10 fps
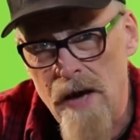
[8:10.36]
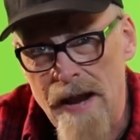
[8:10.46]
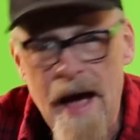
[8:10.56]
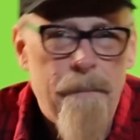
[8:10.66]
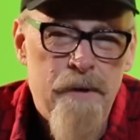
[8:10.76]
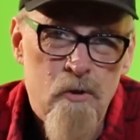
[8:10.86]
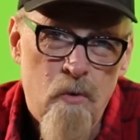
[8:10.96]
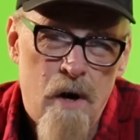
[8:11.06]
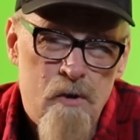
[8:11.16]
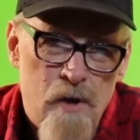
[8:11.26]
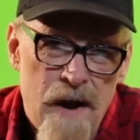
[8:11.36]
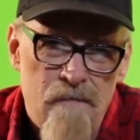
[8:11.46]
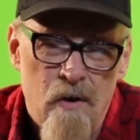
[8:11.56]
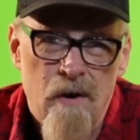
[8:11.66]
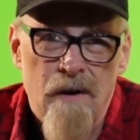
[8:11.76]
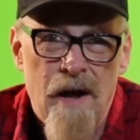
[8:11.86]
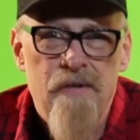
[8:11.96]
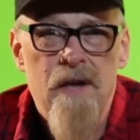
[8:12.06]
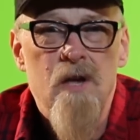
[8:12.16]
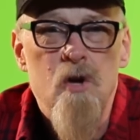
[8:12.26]
that happened to our driver. I
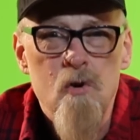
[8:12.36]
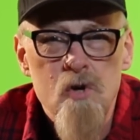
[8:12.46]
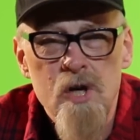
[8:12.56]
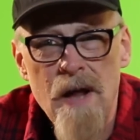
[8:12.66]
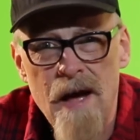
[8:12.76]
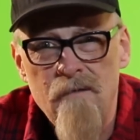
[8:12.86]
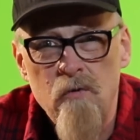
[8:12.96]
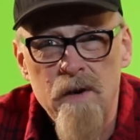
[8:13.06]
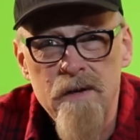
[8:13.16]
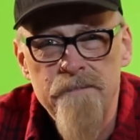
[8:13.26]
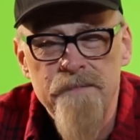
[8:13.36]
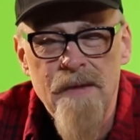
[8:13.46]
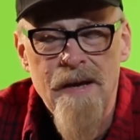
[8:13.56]
think you should have one.